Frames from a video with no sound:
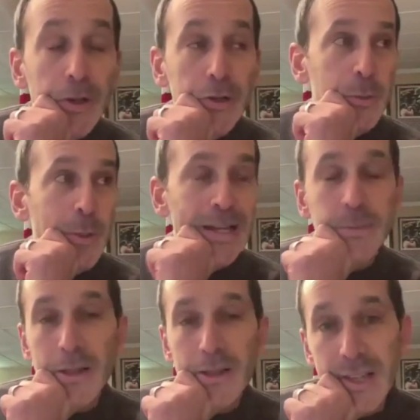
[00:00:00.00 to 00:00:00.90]
bills
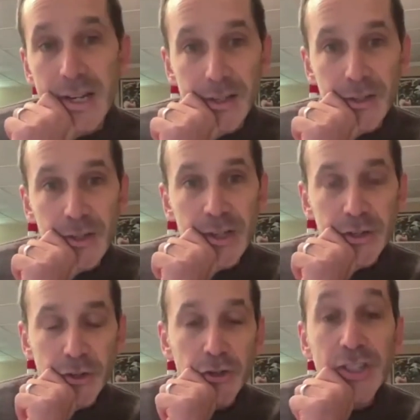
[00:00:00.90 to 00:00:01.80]
passed by the state
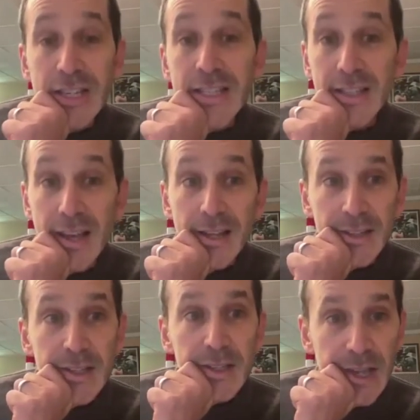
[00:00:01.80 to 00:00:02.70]
legislature since then,
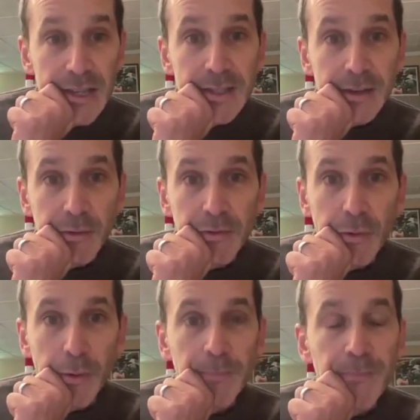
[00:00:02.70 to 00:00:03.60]
since sentencing
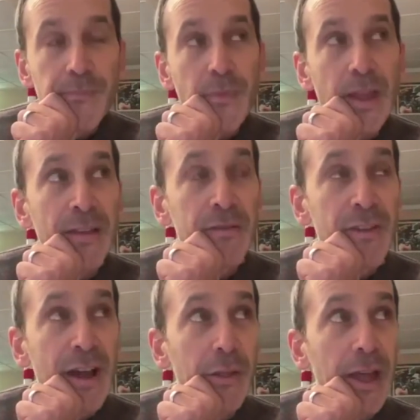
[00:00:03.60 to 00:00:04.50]
reform, and
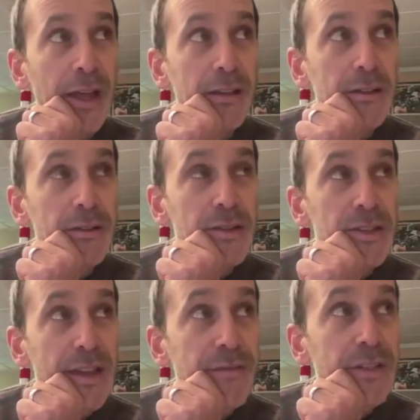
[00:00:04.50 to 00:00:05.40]
found that
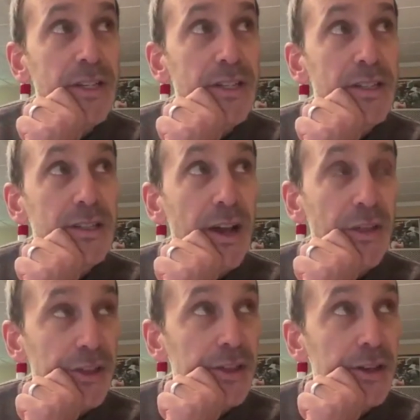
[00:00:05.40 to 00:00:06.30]
70, I
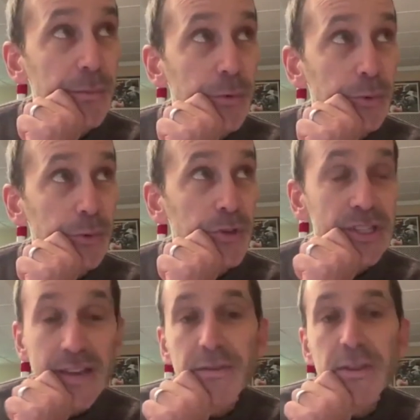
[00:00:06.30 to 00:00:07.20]
think the numbers were
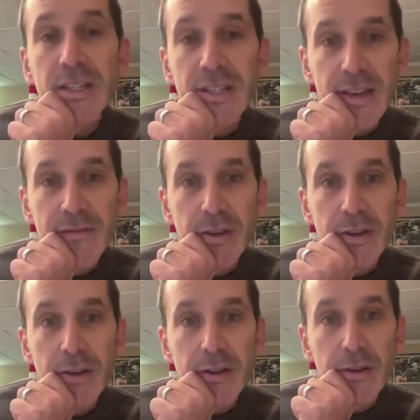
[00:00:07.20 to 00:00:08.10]

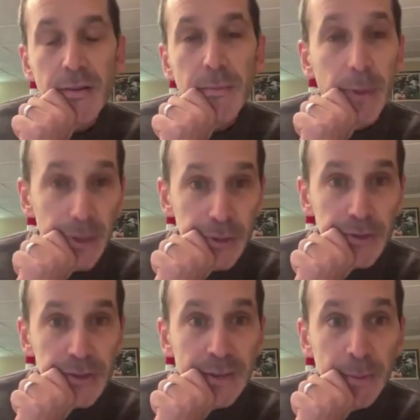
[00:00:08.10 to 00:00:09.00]
77
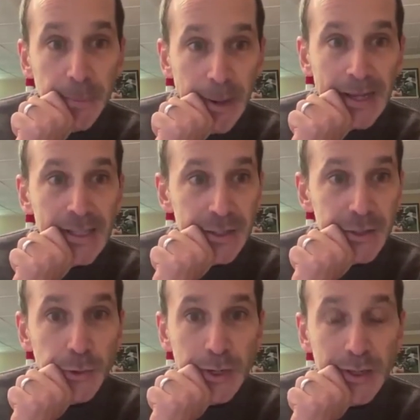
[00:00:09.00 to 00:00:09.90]
bills had been passed
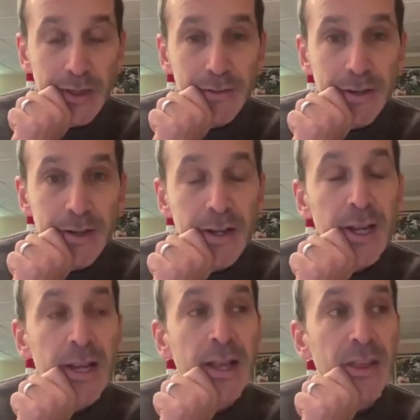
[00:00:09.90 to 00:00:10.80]
since 2011
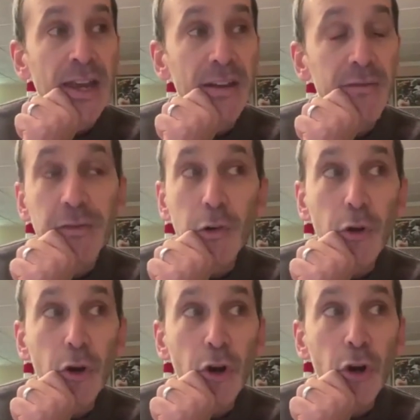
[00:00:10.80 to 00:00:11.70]
that had
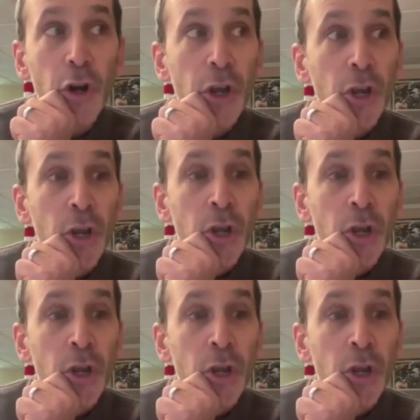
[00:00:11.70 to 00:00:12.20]
further